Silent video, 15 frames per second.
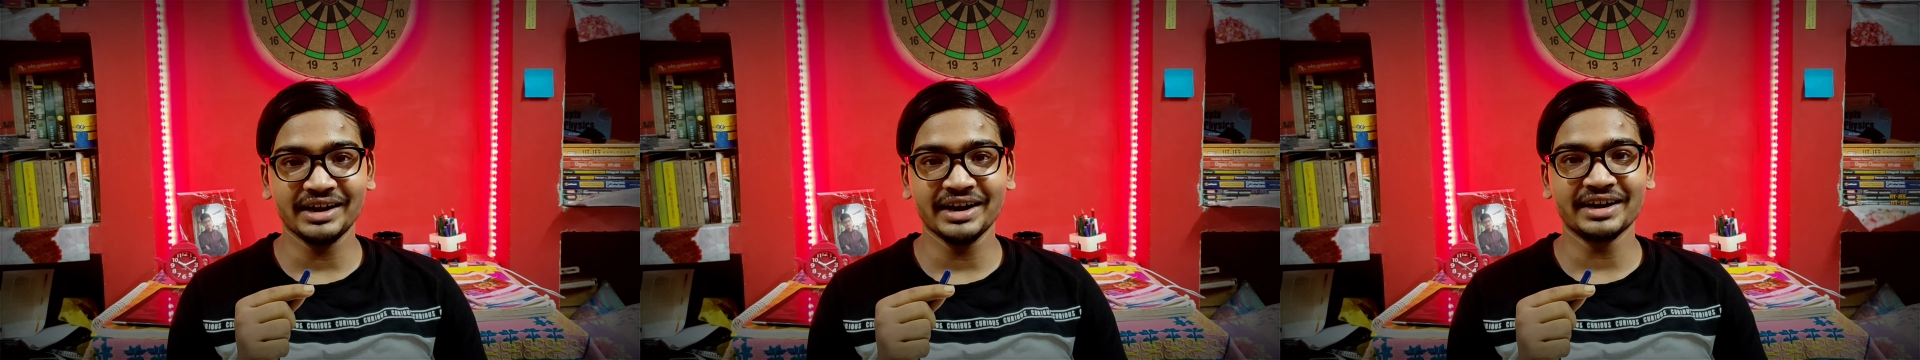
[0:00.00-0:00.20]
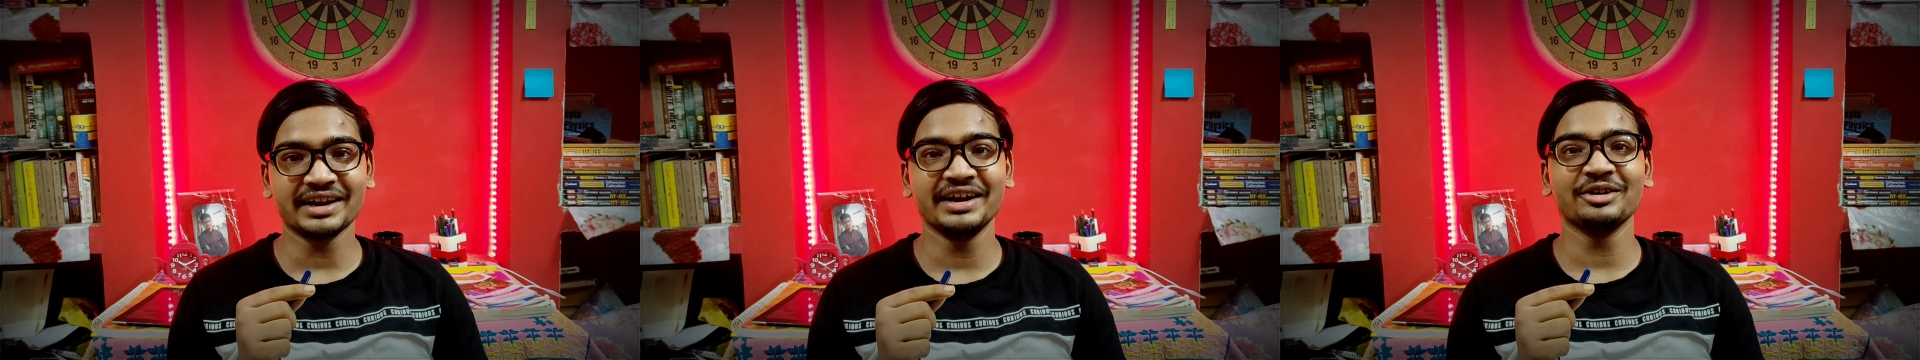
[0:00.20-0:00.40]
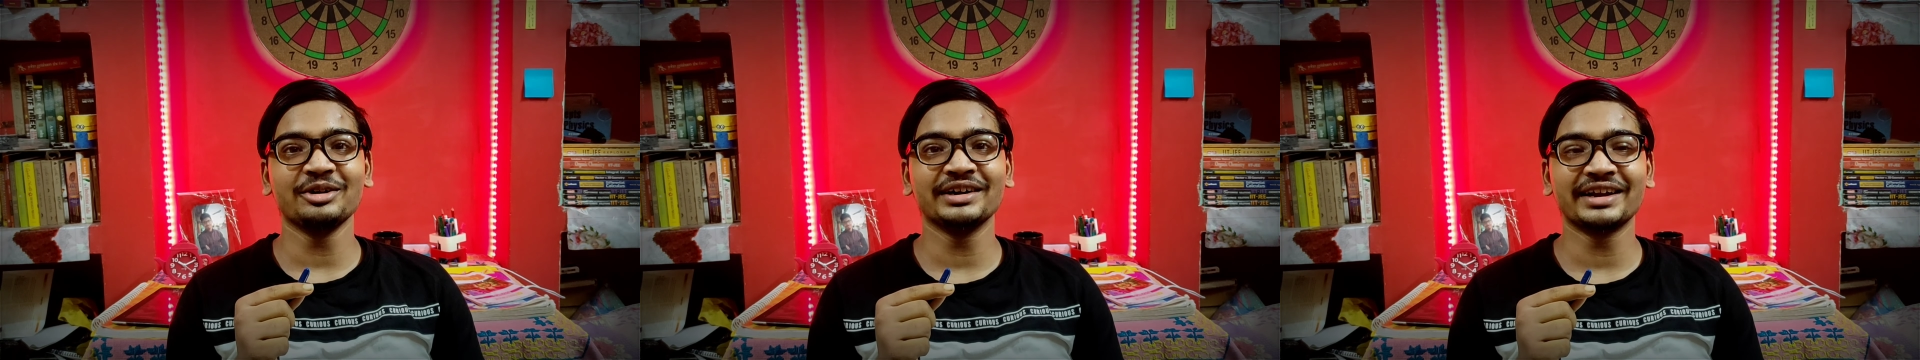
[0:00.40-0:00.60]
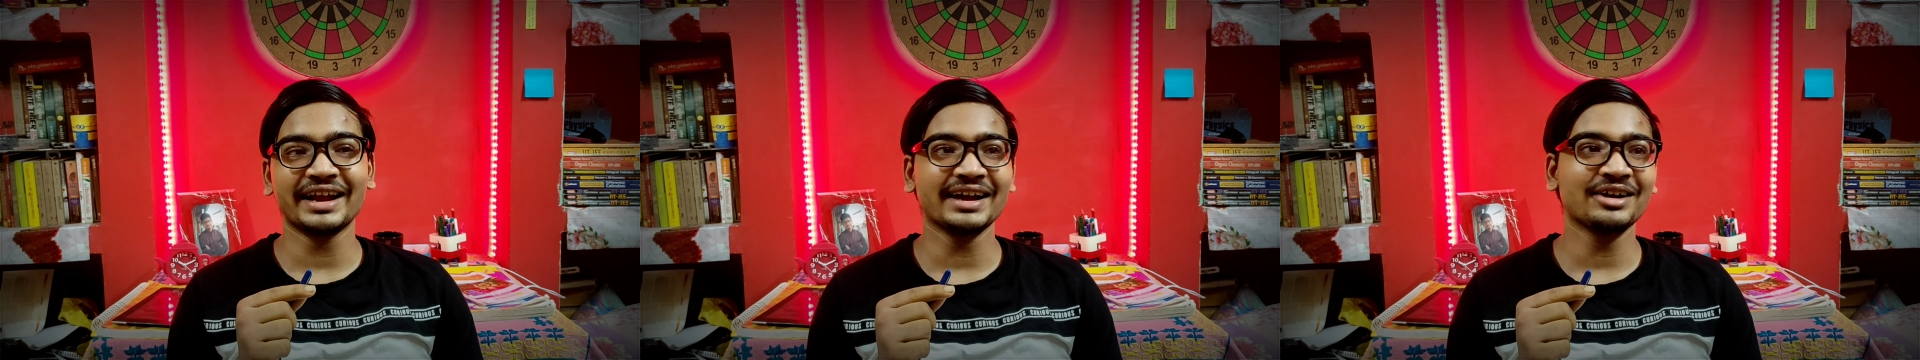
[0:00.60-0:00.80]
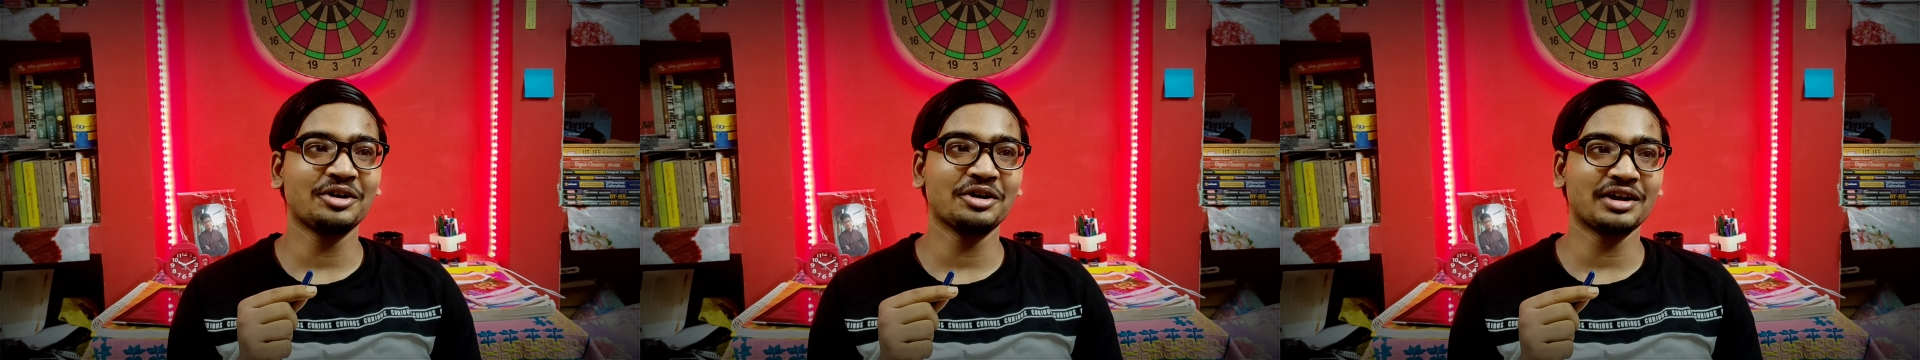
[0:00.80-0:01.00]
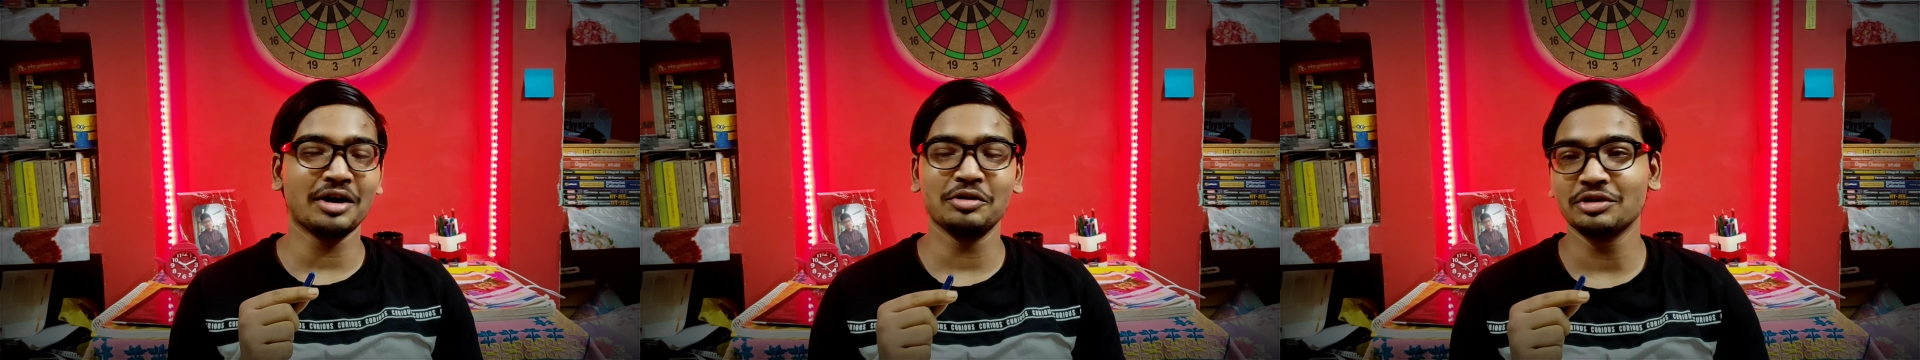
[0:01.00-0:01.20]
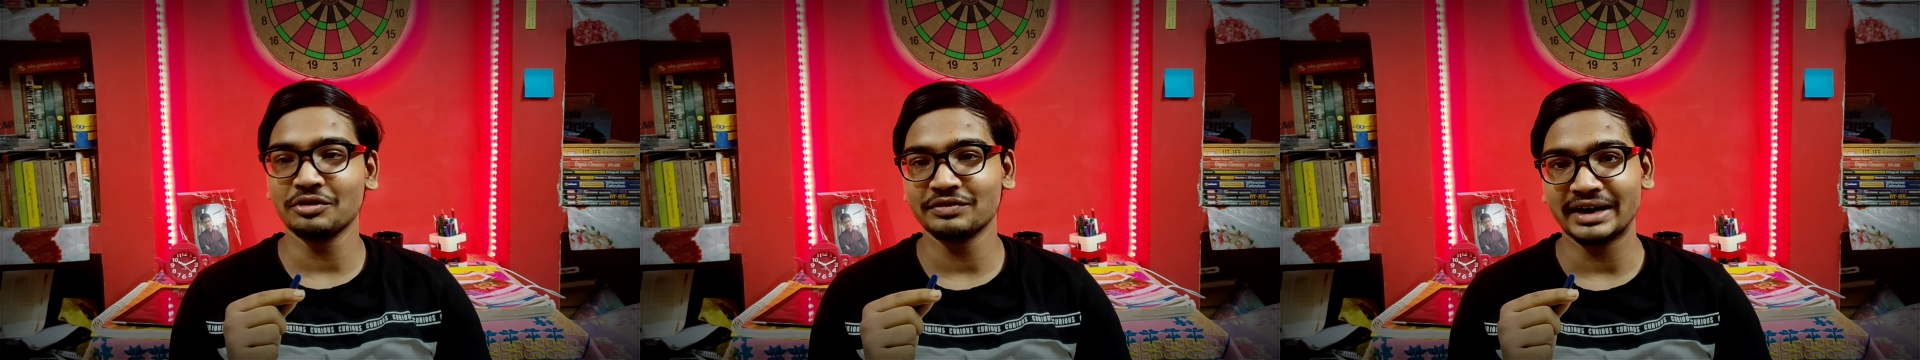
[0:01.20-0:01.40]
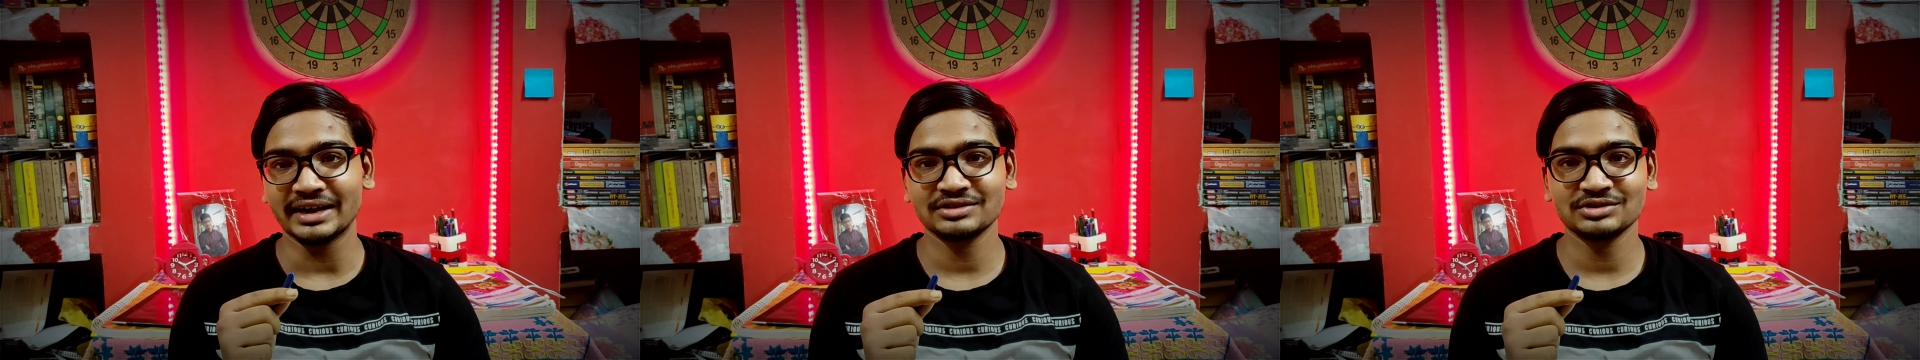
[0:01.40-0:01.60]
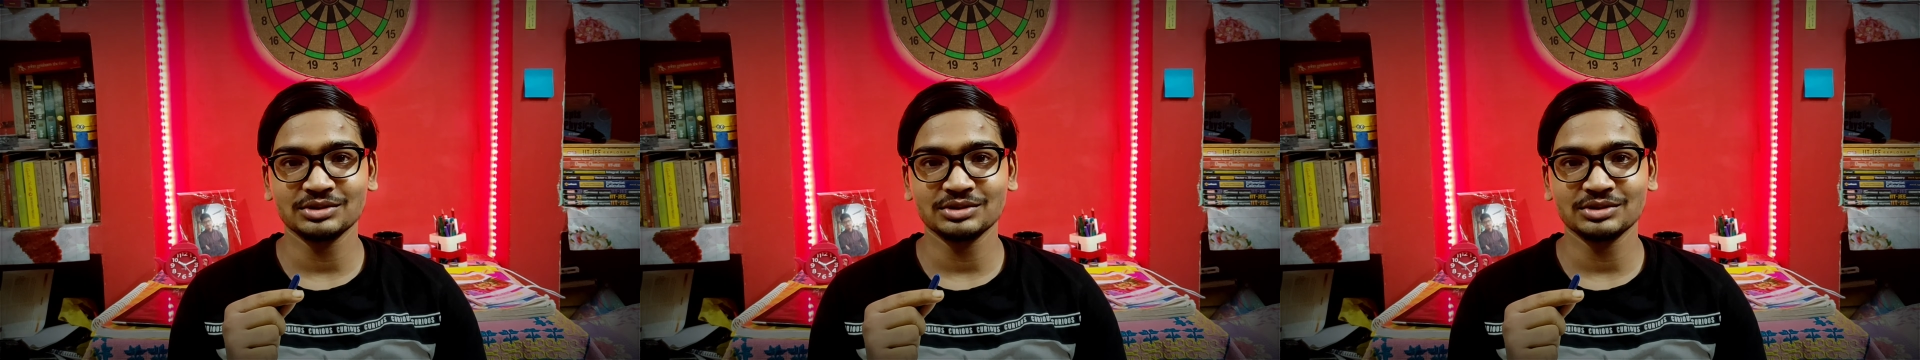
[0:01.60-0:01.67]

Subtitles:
get right on track or out of track.